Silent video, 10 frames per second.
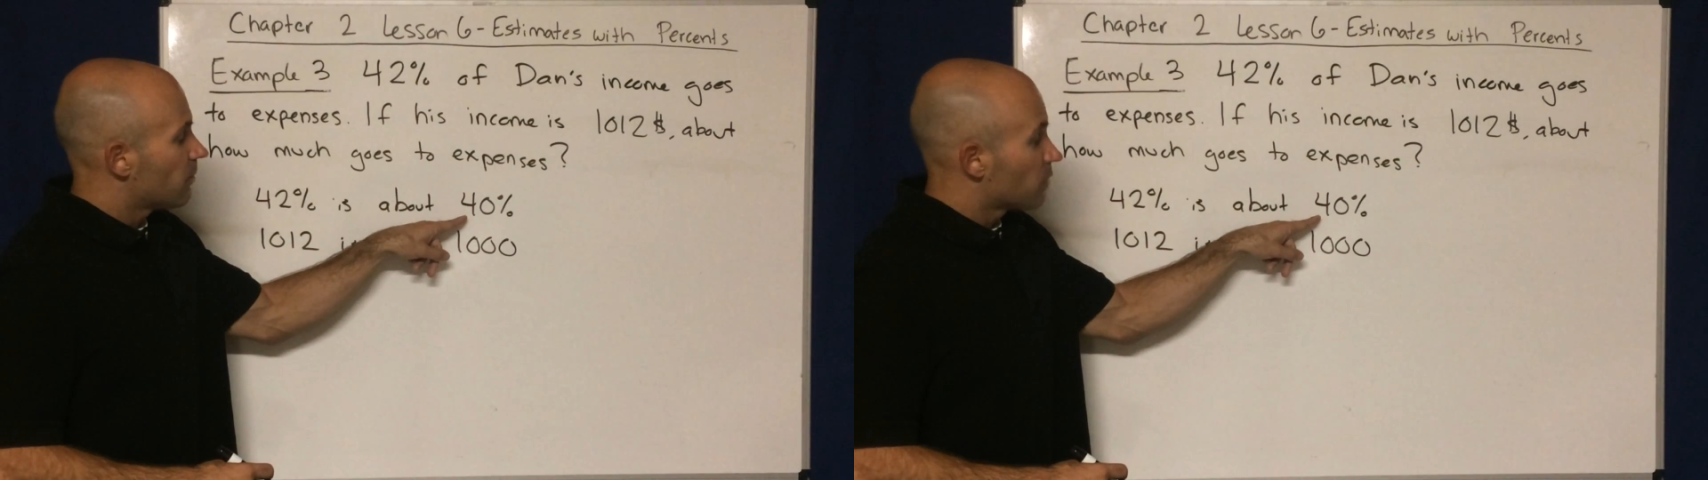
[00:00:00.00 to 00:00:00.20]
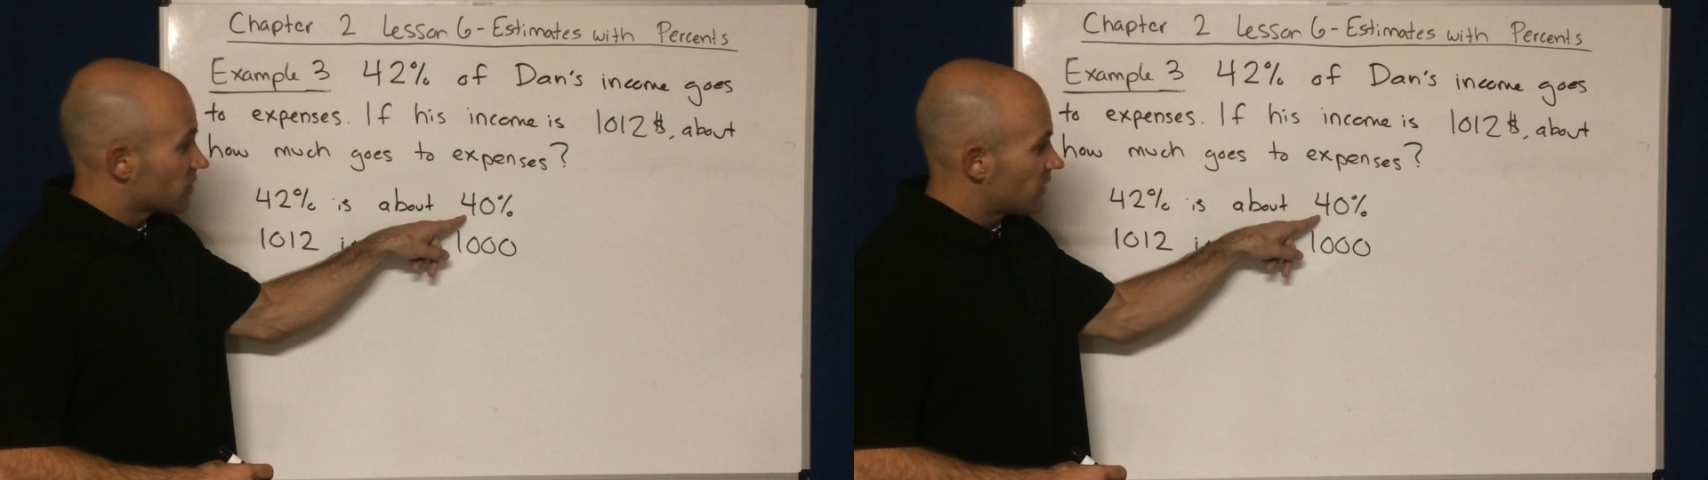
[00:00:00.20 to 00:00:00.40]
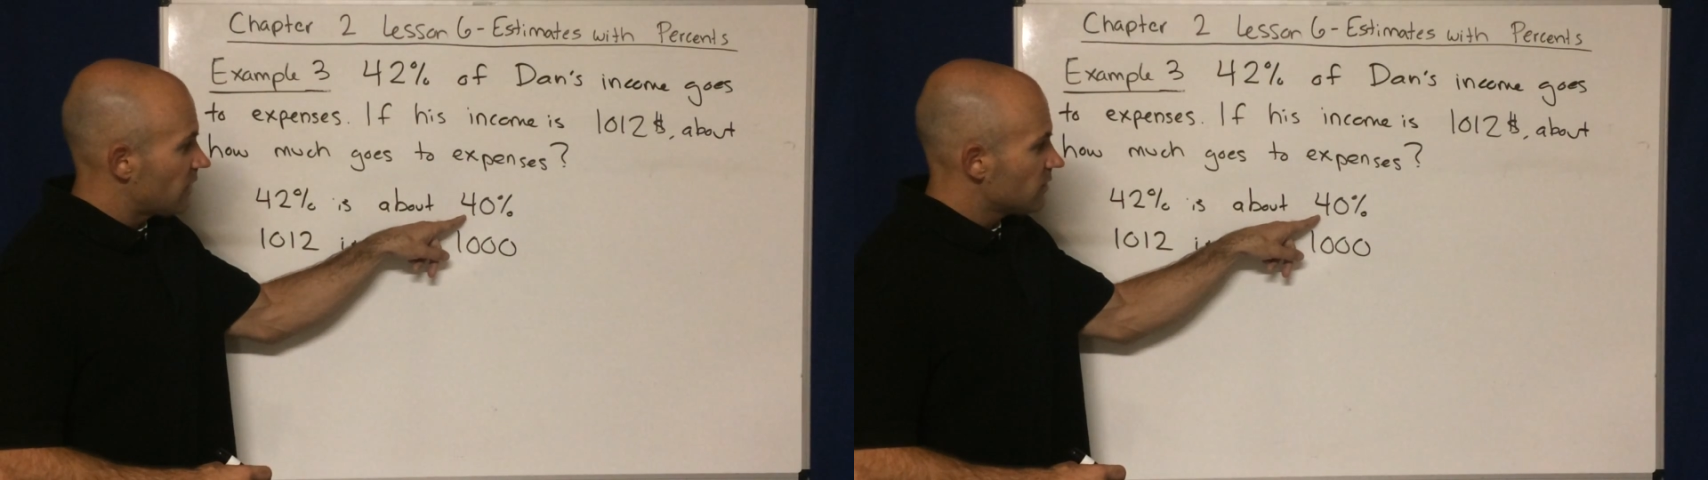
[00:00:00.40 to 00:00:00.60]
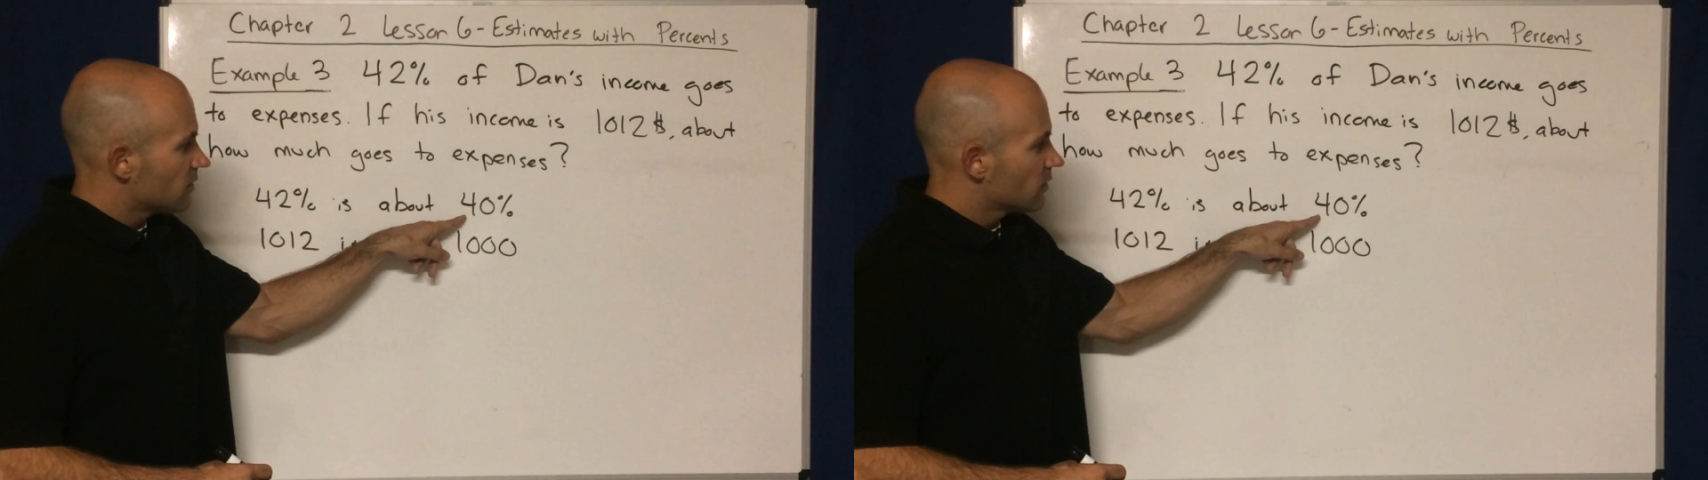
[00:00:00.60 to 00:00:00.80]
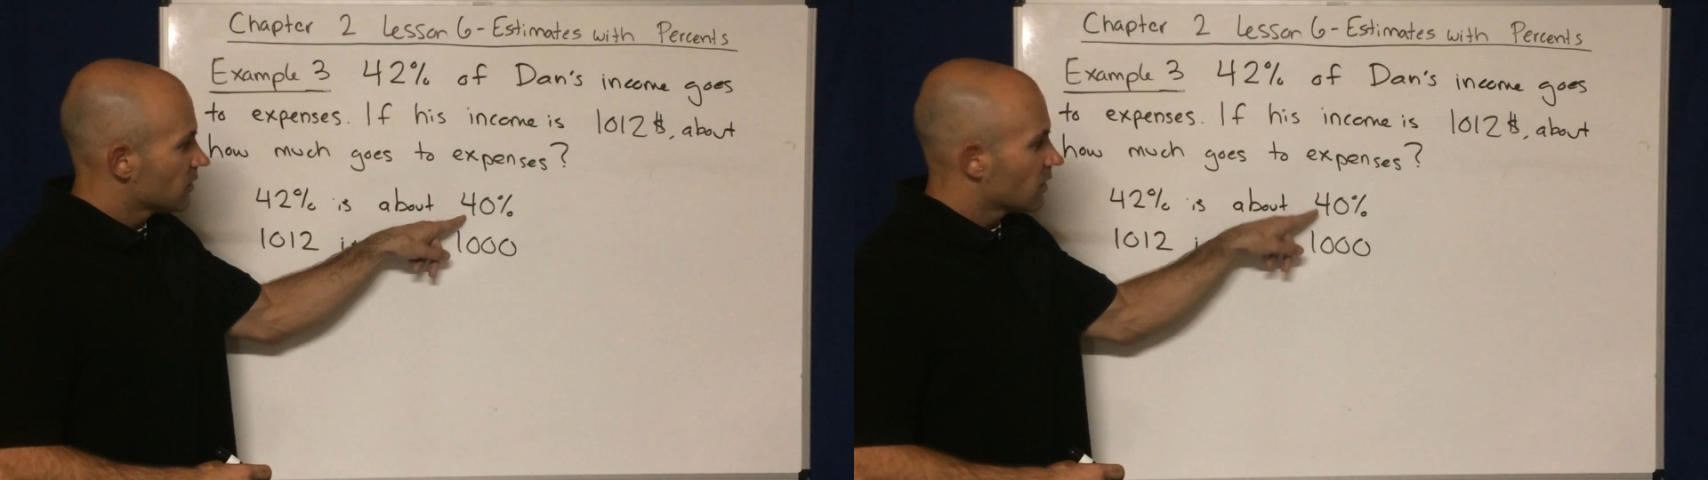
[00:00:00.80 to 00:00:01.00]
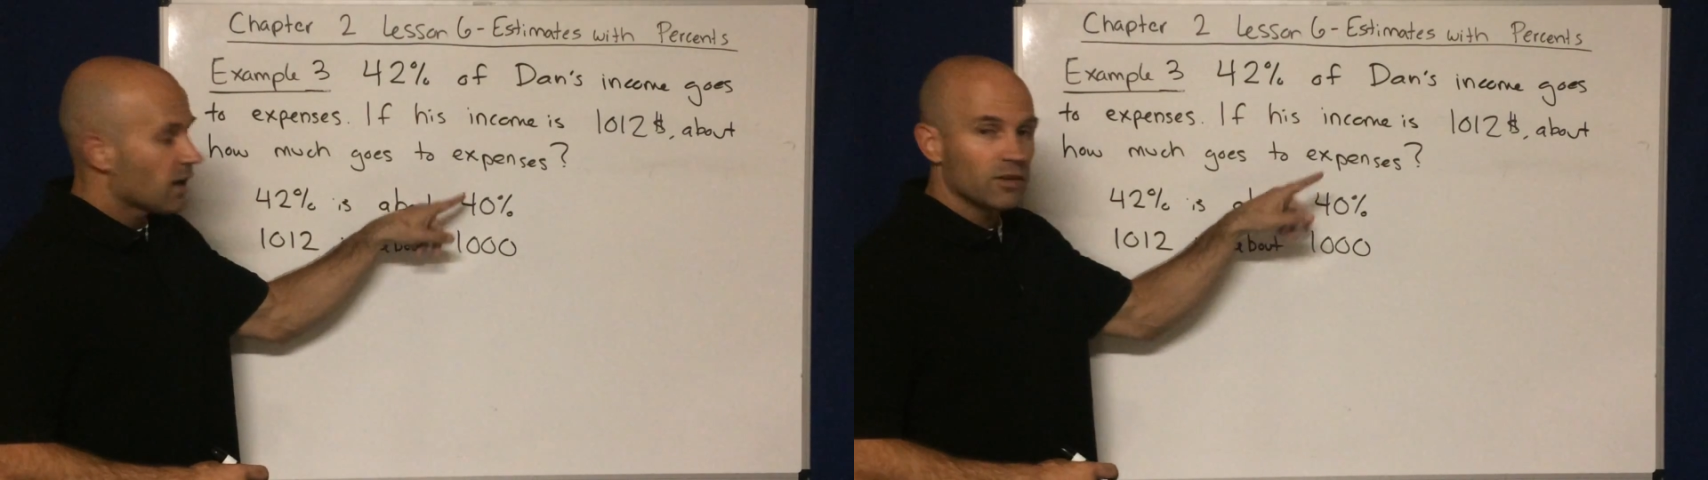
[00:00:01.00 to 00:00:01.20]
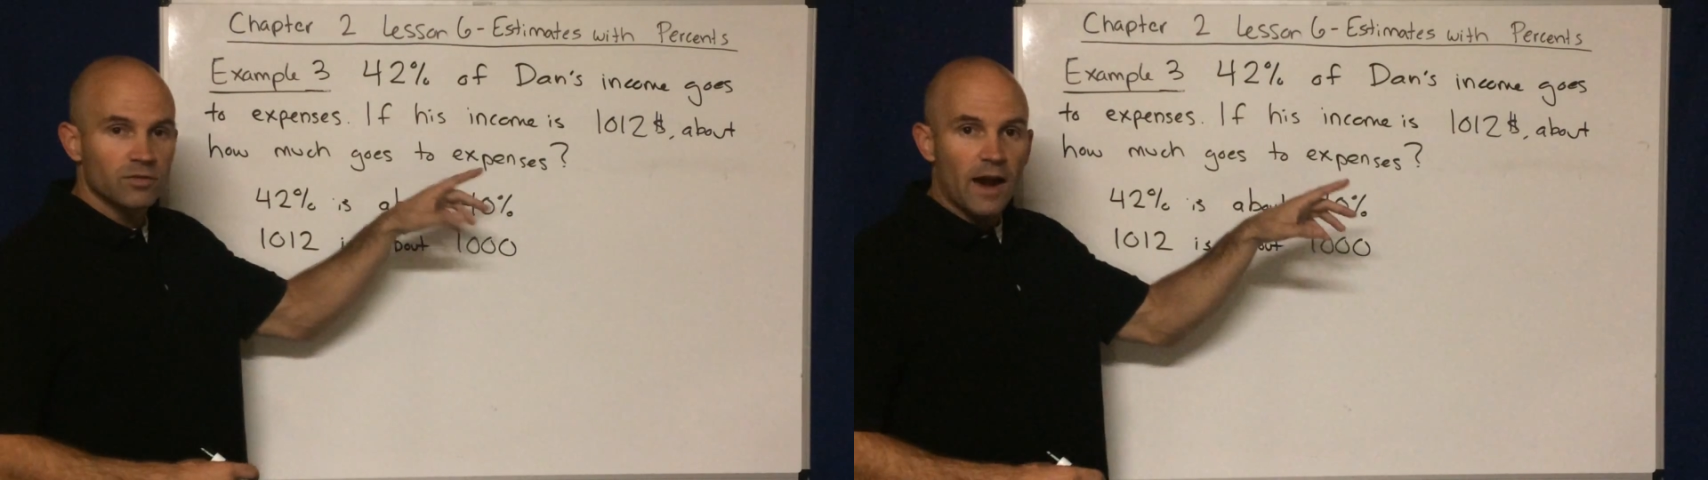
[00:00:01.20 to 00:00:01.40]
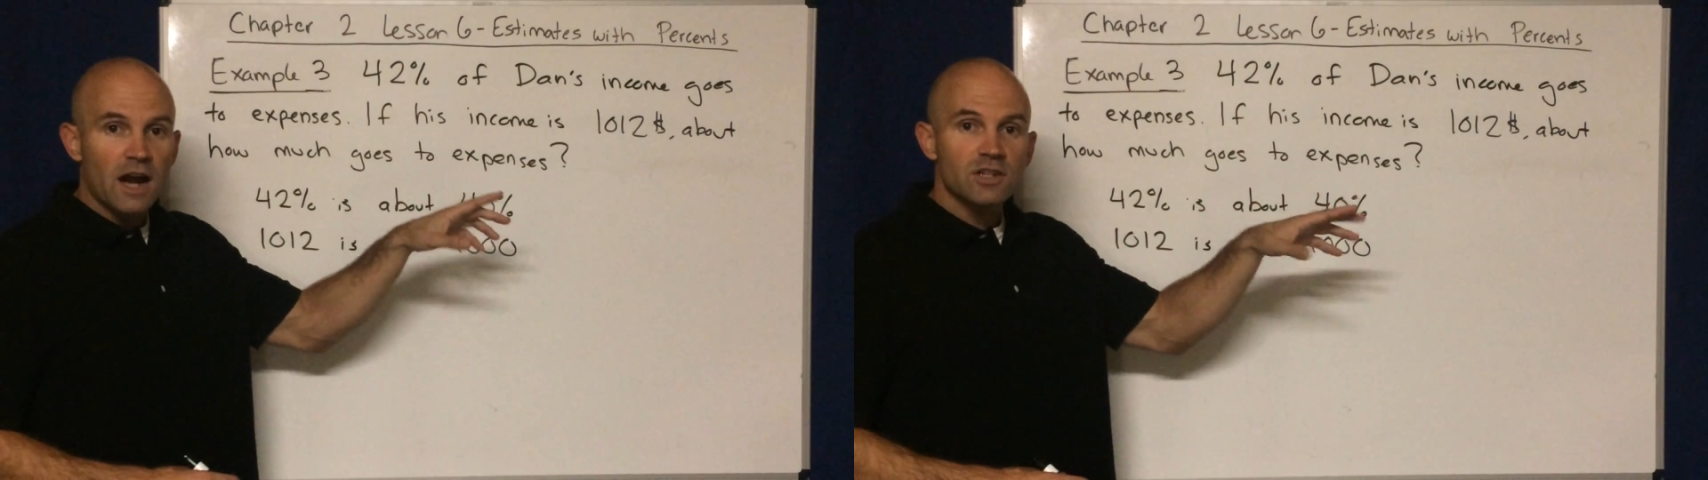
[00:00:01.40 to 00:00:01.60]
percents as
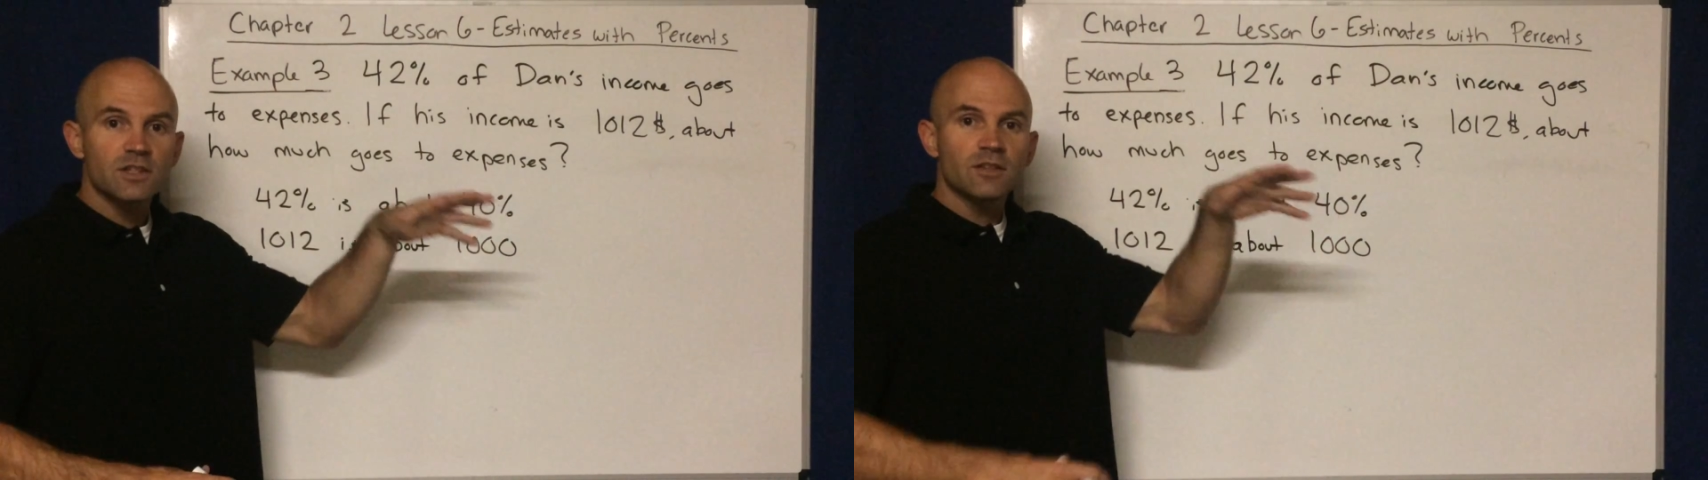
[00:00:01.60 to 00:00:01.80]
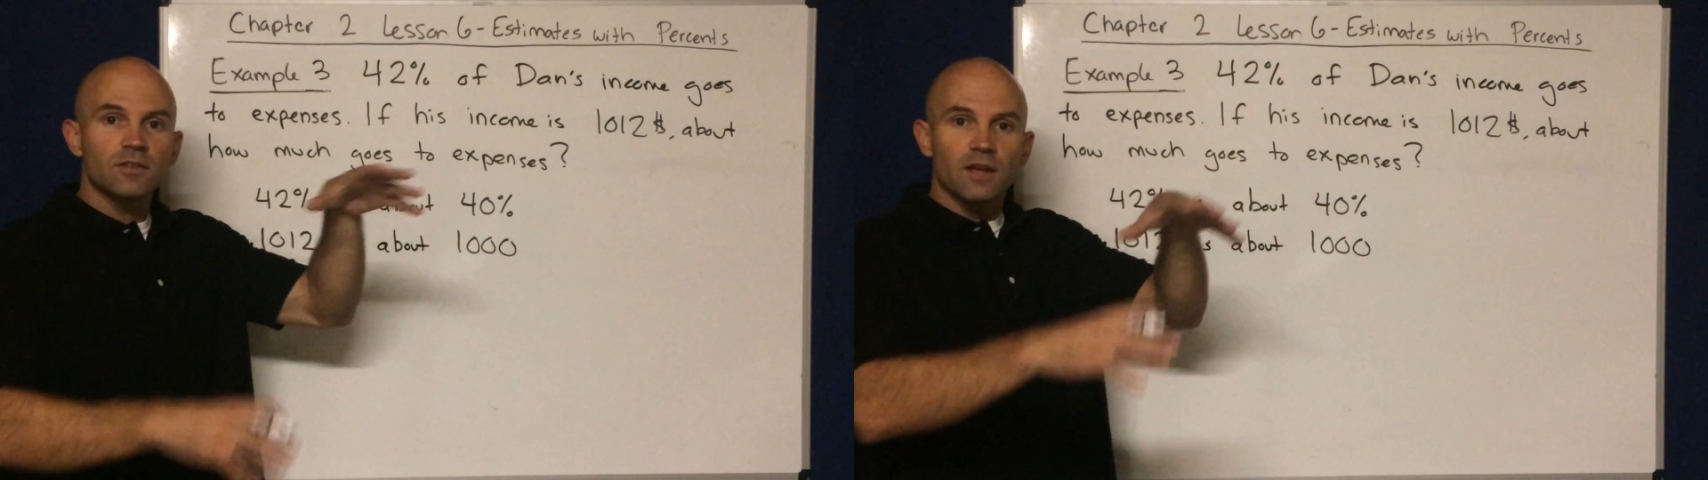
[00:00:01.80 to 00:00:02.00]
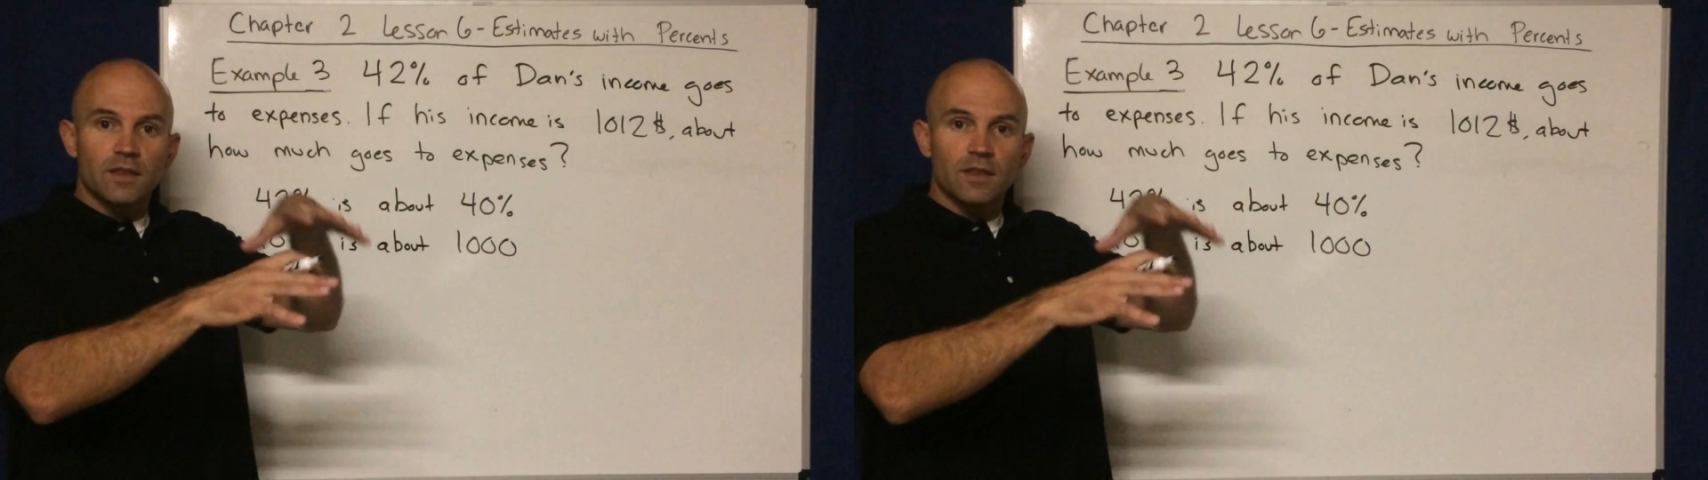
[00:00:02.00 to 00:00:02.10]
fractions